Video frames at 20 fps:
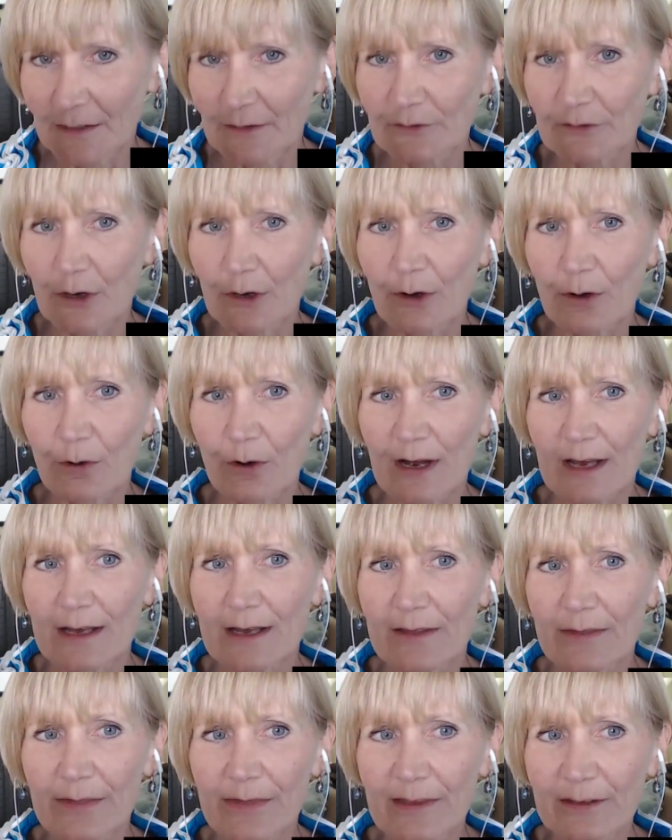So
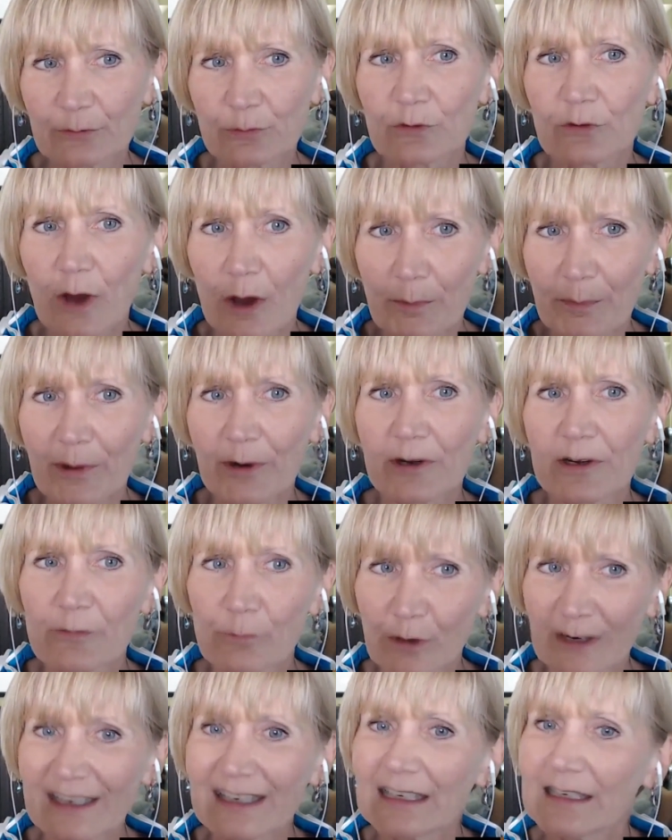this was all
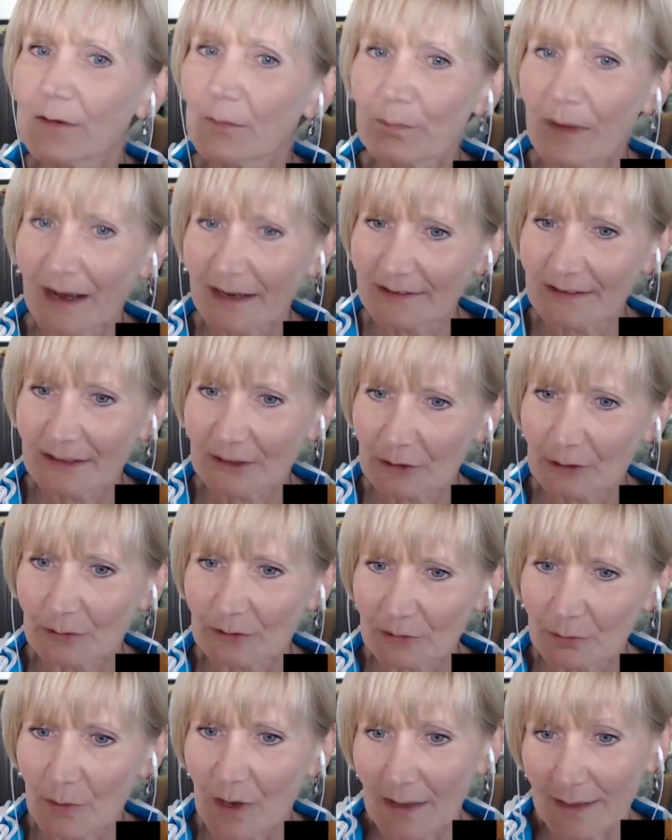part of what he buys
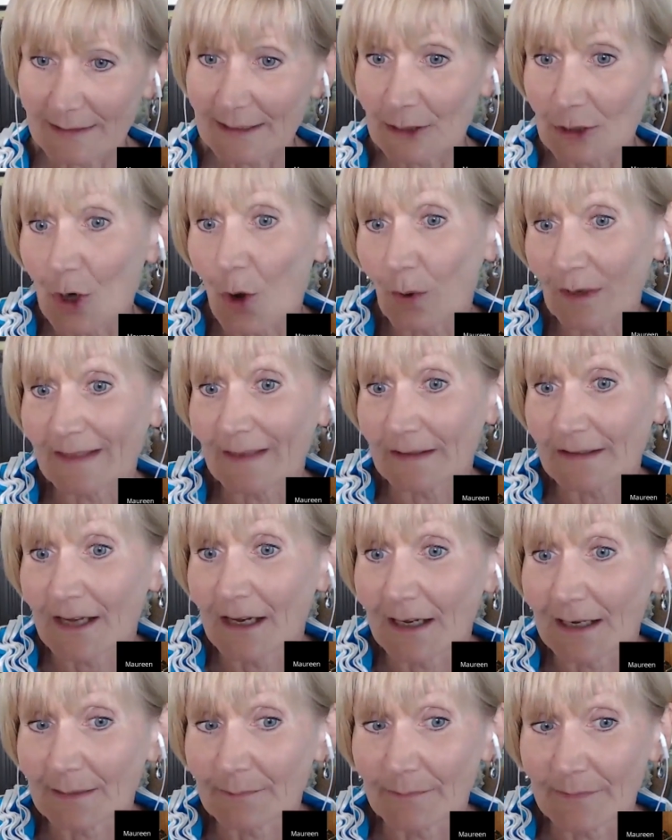into as well. I didn't know it at the
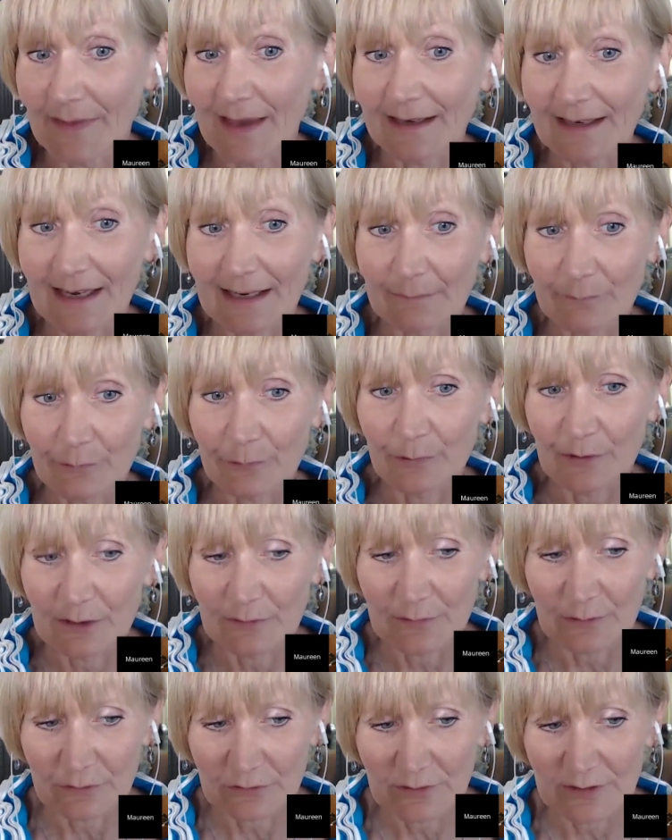time. That came through
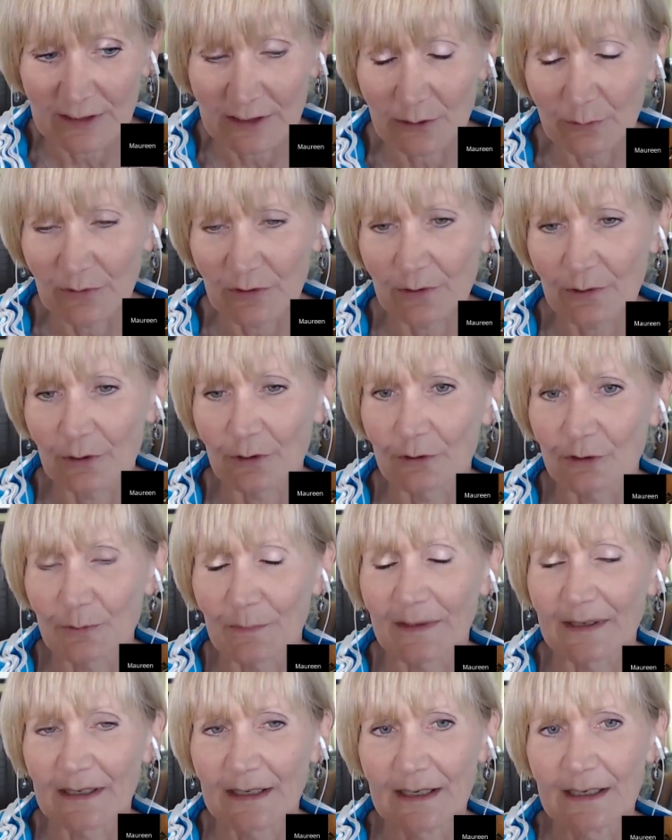interviews later with
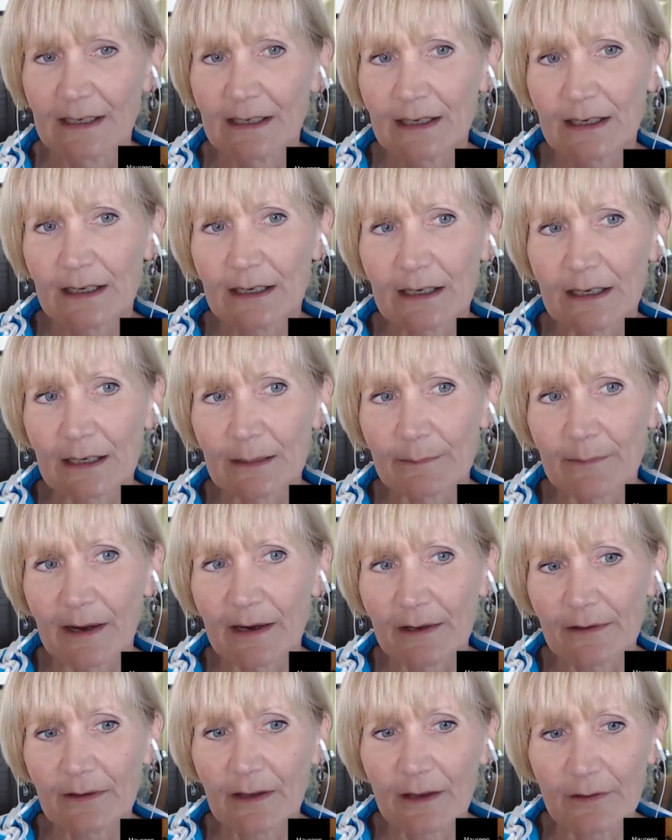Coach. But
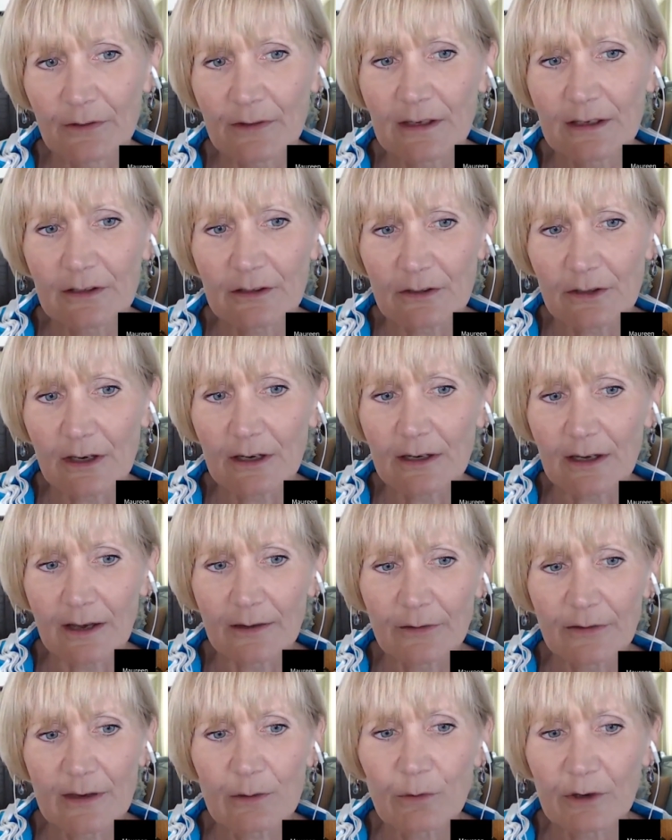um, I, I think
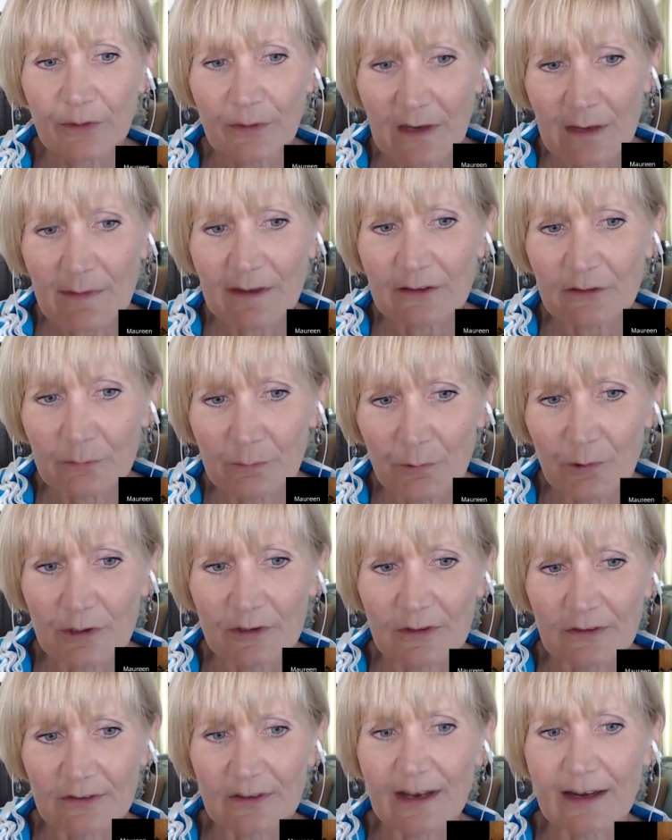I think one thing about
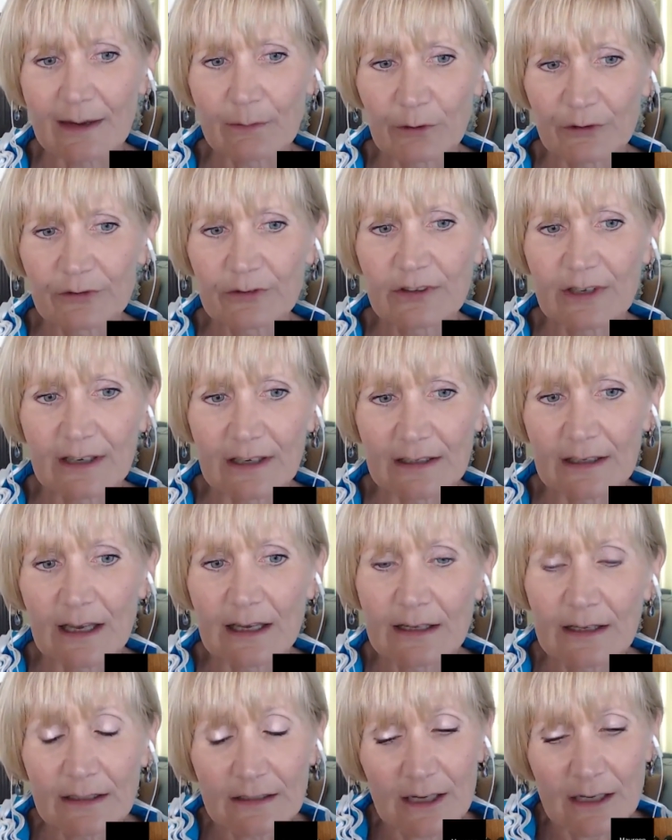sports is that I will
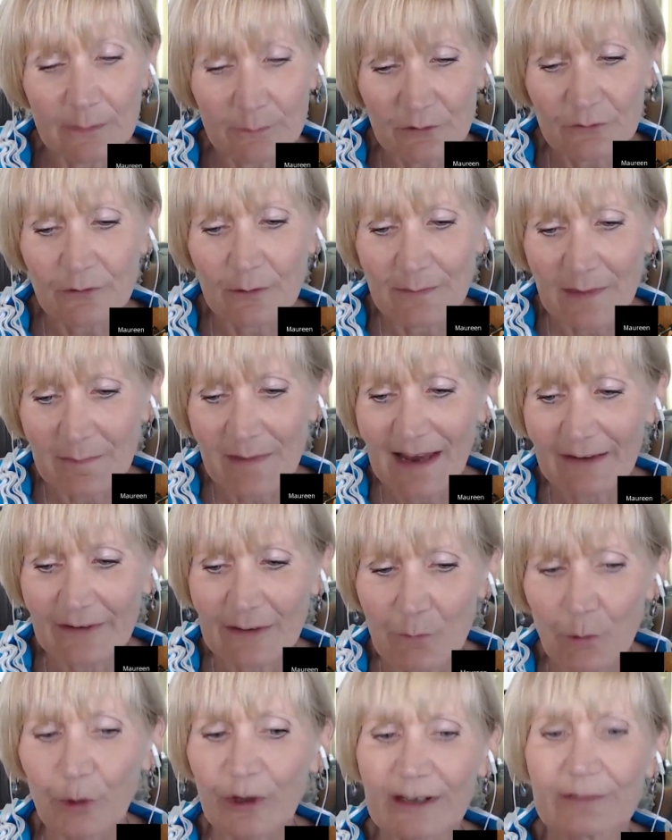say, and it comes from them
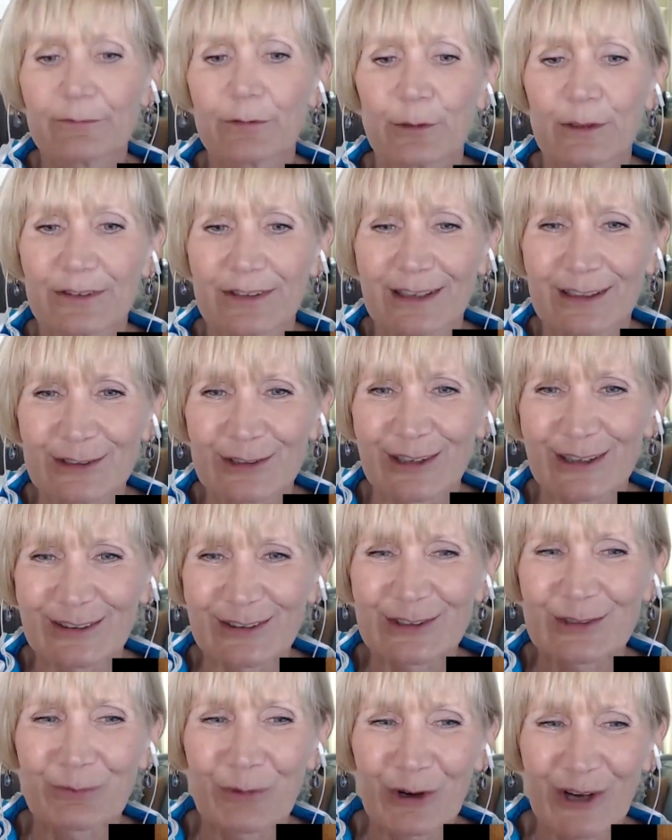having more influencing
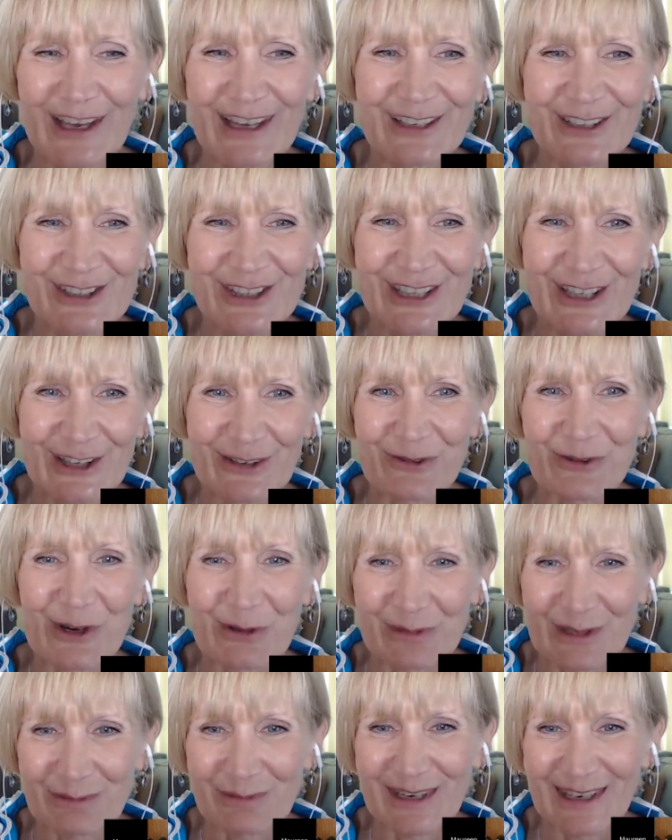strength. There's more energy in the
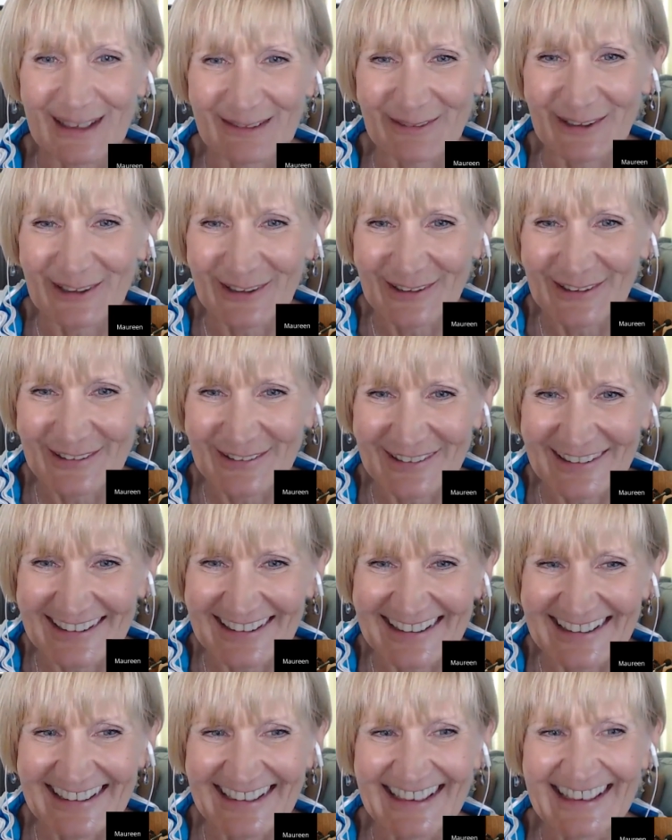room to begin with,
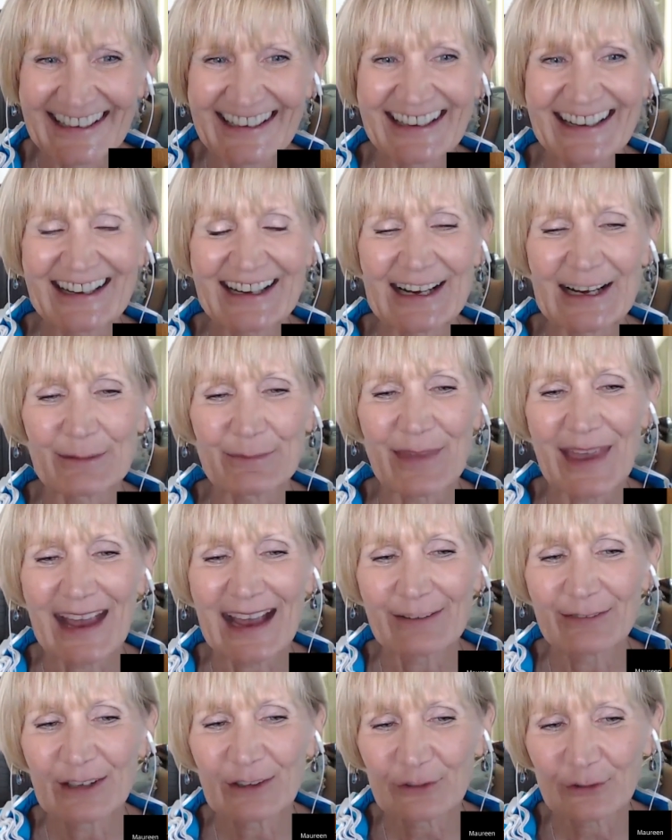right? Mm-hmm. Um,
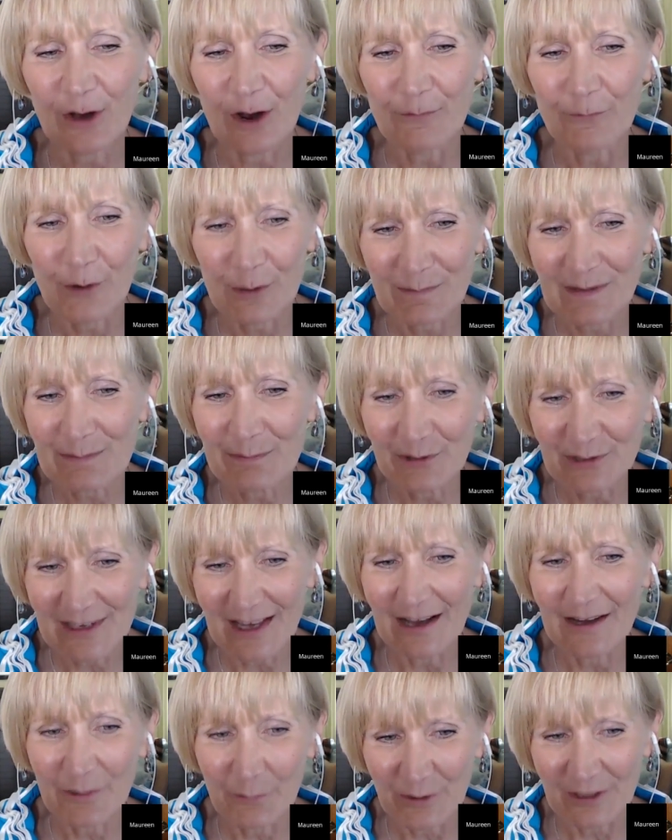having software people
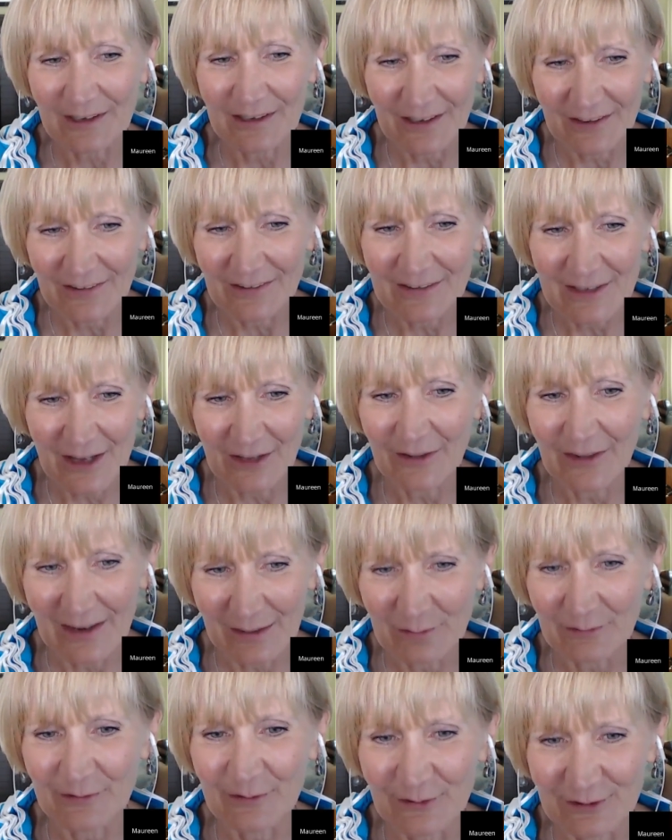yell at one another, yell
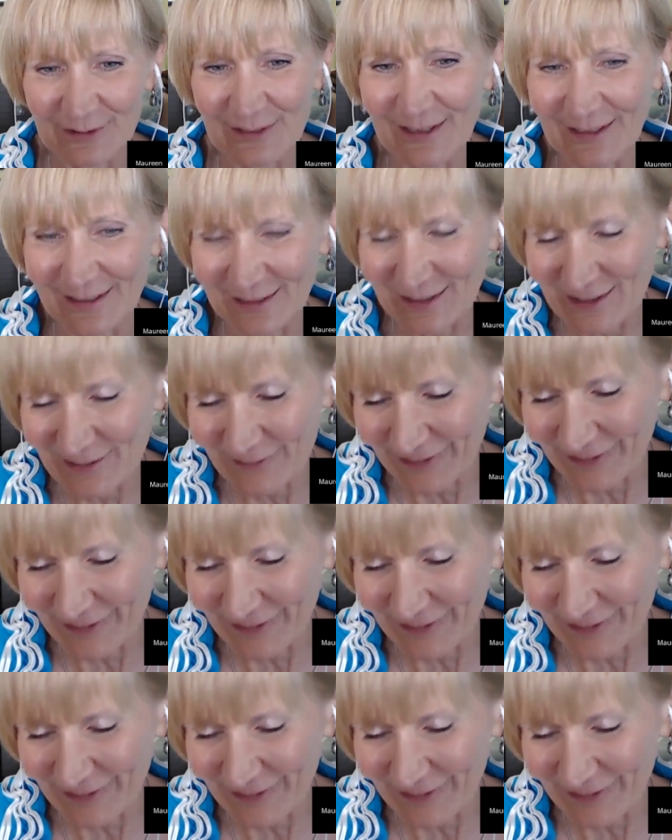at I refuse to let you